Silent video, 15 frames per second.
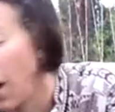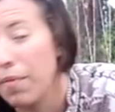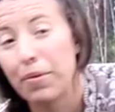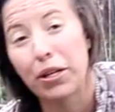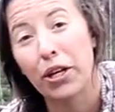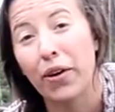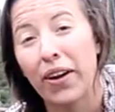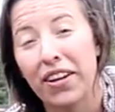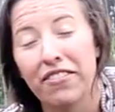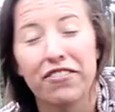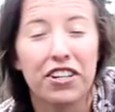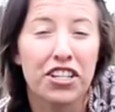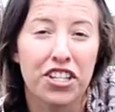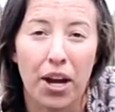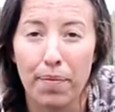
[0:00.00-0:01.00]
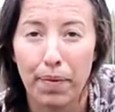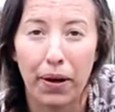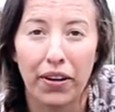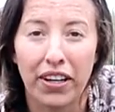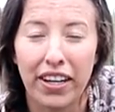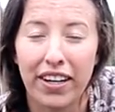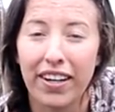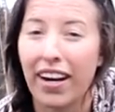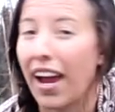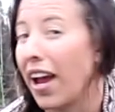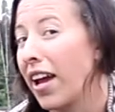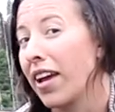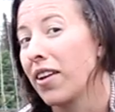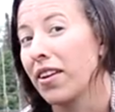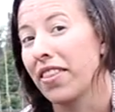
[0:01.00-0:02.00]
I'm gonna go ahead and finish up out here,
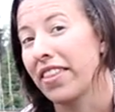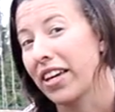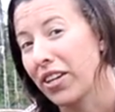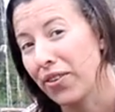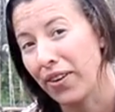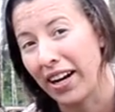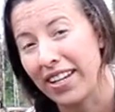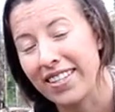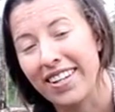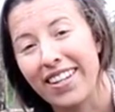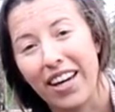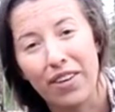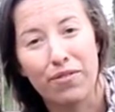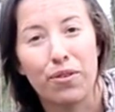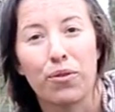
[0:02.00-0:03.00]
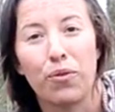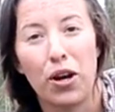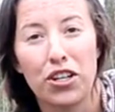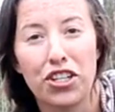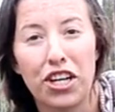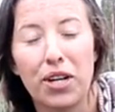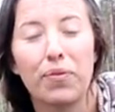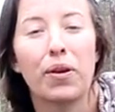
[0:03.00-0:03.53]
and thank you guys again for watching.